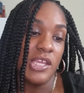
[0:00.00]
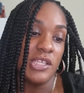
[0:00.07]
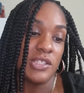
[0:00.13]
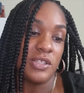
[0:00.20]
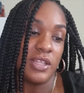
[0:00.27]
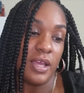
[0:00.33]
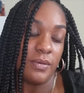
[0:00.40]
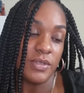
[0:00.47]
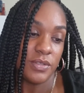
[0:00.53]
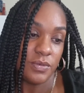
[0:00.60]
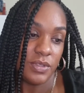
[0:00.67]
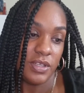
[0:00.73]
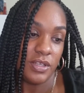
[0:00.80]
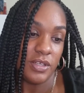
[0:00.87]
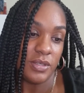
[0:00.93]
so that was
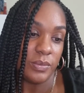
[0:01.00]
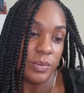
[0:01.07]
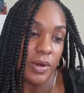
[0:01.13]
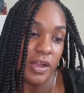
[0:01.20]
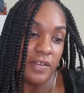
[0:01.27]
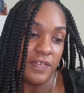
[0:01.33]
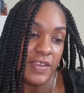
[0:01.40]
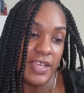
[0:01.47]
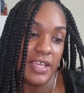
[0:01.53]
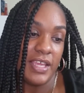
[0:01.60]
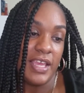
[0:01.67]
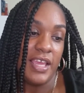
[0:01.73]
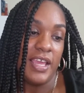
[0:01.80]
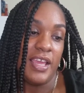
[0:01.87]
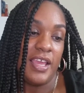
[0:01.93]
really good profit
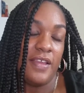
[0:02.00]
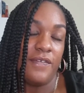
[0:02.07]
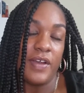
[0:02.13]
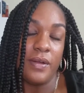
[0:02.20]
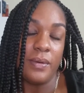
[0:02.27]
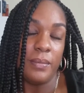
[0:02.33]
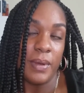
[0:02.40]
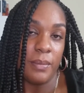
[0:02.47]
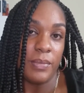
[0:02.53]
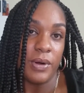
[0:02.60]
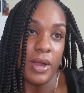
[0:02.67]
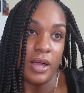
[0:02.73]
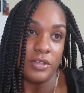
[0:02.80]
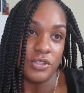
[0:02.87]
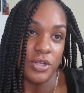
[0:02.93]
if I remember
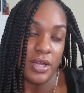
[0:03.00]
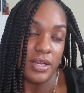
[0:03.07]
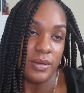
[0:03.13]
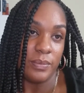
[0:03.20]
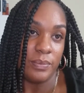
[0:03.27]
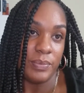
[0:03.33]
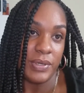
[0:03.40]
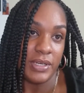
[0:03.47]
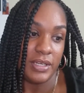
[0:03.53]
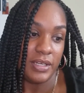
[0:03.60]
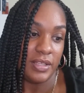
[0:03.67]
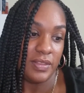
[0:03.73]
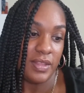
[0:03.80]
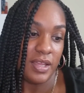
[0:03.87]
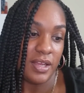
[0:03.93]
I'll try to put it
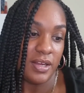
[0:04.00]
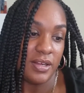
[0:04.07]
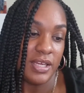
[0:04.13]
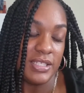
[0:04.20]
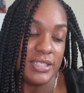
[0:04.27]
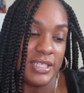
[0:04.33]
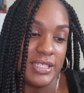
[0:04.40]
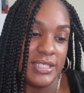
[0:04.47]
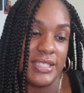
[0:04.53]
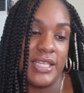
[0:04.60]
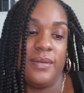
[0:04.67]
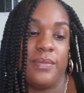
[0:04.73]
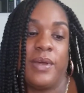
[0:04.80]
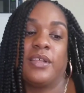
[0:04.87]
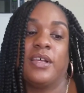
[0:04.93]
in there it did sit
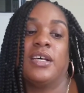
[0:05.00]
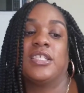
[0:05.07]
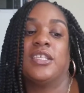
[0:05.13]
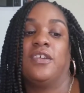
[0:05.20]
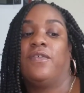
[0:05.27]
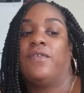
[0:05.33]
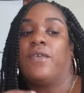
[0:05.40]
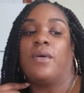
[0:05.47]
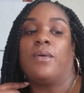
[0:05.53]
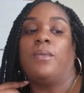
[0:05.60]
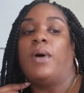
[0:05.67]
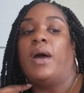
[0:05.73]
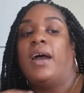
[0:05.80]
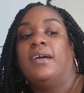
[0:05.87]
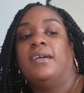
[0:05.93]
in my closet for a
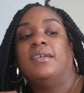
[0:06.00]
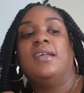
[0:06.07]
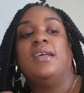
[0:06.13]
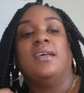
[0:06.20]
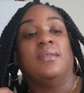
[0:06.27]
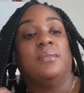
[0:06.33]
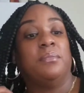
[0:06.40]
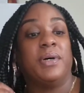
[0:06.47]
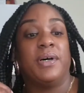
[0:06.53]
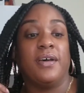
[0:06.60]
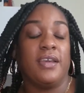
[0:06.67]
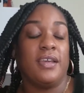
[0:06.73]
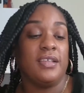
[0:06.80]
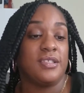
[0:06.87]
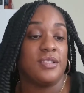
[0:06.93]
while
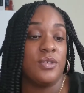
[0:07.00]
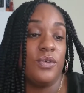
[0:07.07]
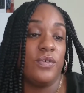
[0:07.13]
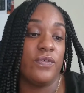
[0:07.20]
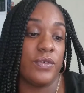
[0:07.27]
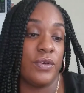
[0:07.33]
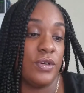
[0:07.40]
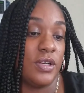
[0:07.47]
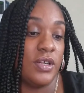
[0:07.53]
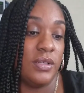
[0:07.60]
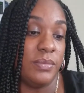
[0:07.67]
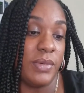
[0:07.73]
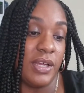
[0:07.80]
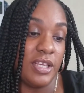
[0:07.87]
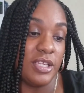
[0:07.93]
but it sold for a good
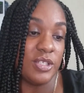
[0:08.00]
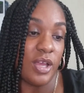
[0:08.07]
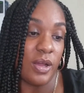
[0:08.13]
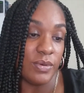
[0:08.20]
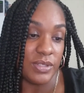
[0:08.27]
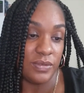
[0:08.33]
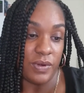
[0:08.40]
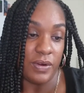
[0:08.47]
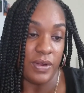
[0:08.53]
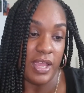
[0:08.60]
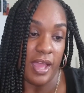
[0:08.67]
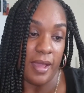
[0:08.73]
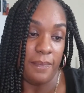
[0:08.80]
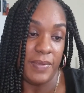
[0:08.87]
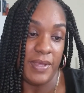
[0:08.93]
money so I was very
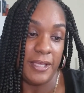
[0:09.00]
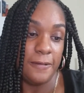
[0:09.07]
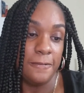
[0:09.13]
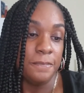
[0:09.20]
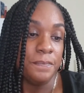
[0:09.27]
happy